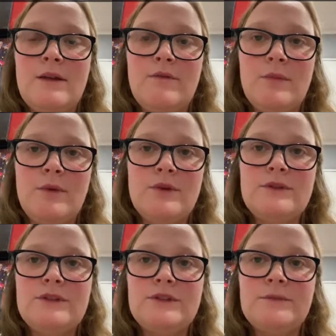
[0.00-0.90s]

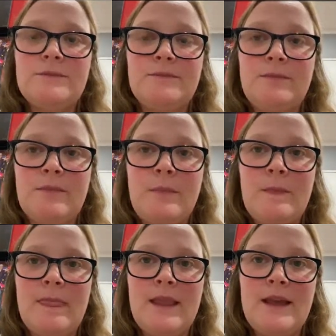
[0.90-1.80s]
Raboot,
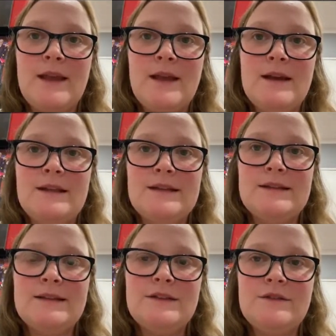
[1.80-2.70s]
then
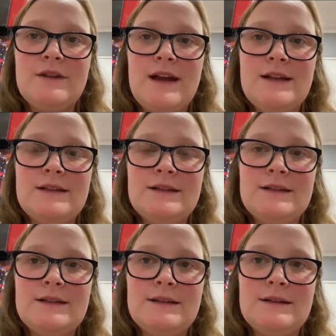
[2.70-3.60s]

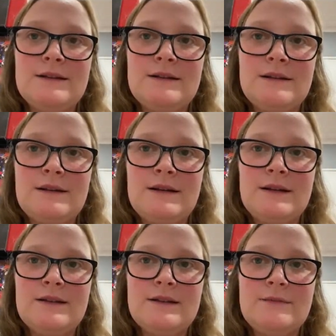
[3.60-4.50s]
Cinderace,
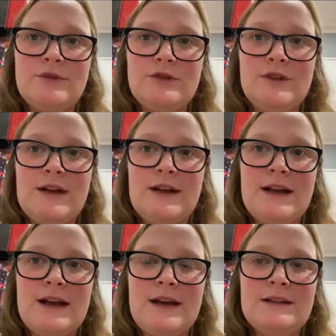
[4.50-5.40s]
some more trainer
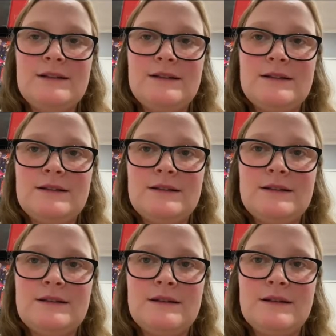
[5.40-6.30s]
cards.
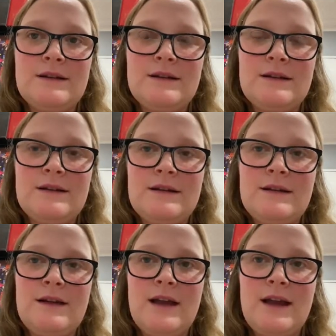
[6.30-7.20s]

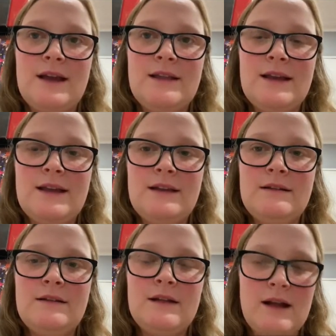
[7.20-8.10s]
And
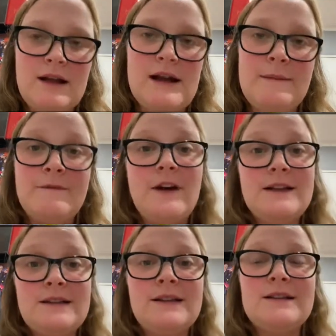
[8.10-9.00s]
then um,
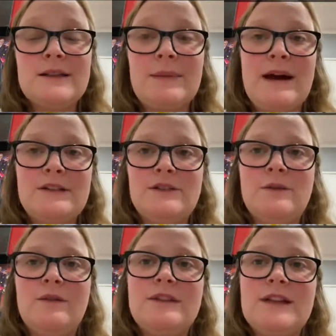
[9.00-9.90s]
Fighting is the part
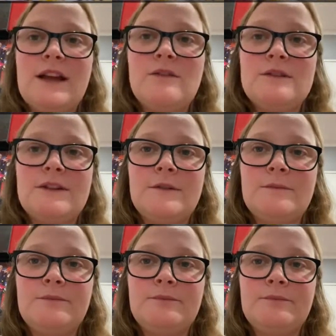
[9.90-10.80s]
two of the deck also,
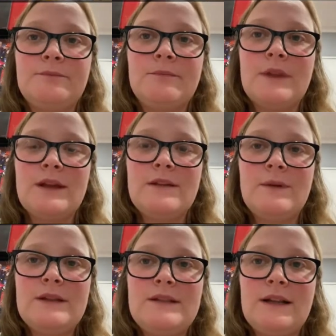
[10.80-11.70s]

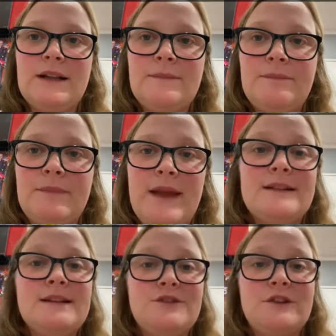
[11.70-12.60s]
with Diglett
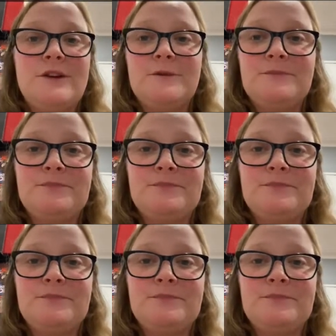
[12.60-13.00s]
and Dugtrio.